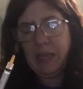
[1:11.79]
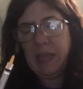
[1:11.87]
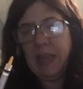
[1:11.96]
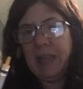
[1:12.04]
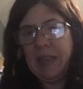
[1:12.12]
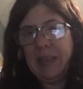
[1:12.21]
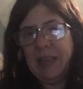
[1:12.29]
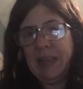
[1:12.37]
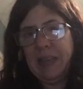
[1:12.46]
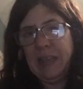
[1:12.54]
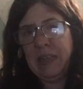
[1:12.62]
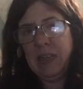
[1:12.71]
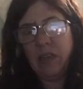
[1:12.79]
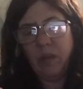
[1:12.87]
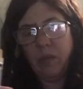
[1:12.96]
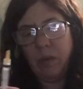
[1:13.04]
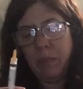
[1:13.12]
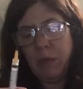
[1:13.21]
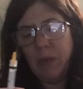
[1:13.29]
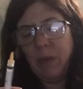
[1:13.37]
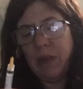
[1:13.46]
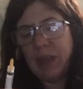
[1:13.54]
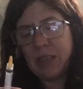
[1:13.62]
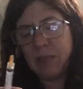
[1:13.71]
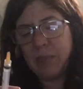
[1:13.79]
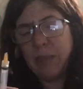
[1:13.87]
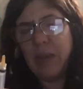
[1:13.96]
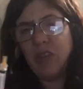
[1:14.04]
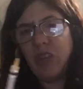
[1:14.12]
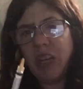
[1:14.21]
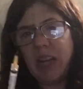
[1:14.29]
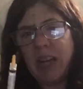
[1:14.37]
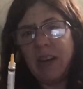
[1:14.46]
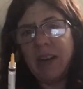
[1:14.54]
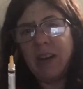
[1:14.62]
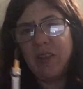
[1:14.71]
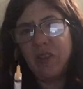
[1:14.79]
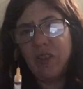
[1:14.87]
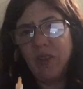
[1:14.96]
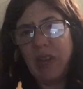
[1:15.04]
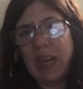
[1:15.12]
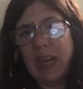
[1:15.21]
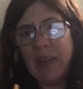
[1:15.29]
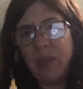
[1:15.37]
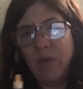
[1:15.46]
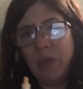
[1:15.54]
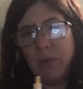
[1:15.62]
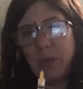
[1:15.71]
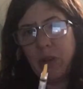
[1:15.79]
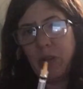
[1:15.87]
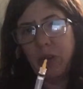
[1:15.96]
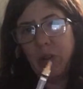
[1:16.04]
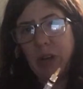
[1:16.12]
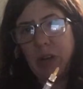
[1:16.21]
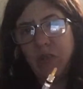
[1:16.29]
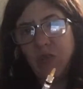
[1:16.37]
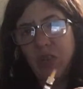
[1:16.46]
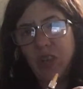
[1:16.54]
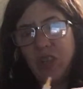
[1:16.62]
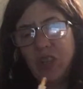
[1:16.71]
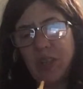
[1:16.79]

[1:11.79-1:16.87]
And then remove as much air as you can from your new cartridge.